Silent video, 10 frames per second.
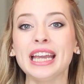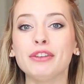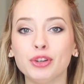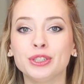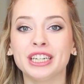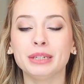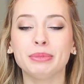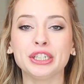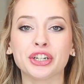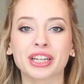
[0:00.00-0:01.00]
If you did,
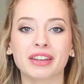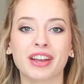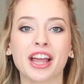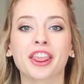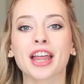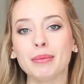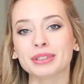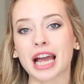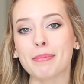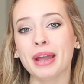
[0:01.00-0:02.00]
be sure to give it a
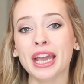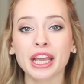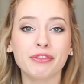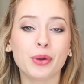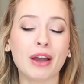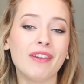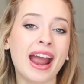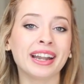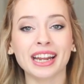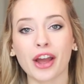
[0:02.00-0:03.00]
thumbs up. If you have
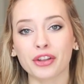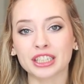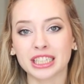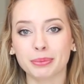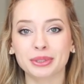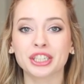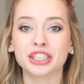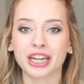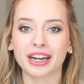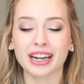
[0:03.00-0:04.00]
any other tips to
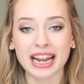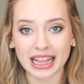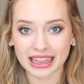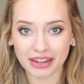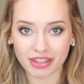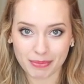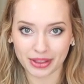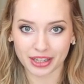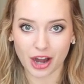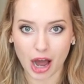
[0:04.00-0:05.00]
share, leave them in
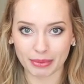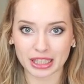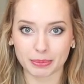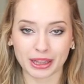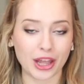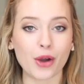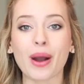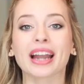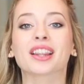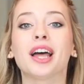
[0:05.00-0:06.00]
the comments below.
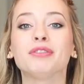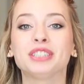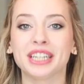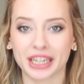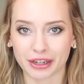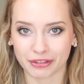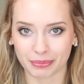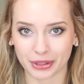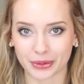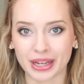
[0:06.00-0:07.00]
I'd love to hear
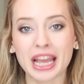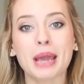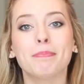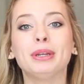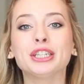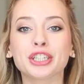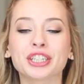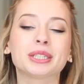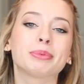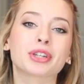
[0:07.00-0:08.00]
from you. Be sure
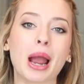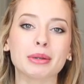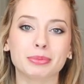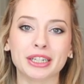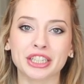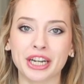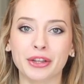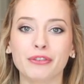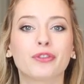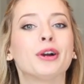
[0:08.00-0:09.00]
to subscribe to my
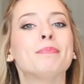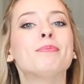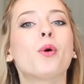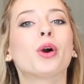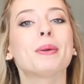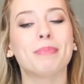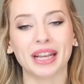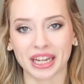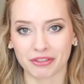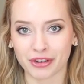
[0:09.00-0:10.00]
channel for more
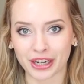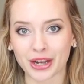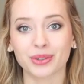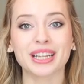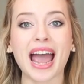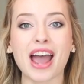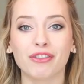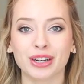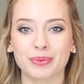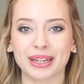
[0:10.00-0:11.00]
baking videos
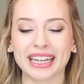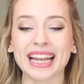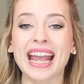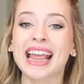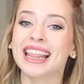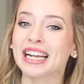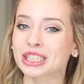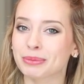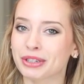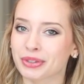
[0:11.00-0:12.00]
every week. Thanks
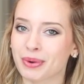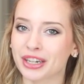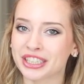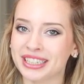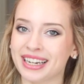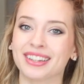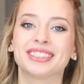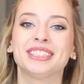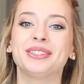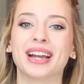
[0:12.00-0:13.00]
so much for watching, and I'll
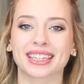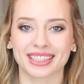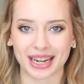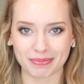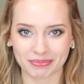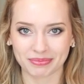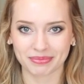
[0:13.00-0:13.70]
see you next time.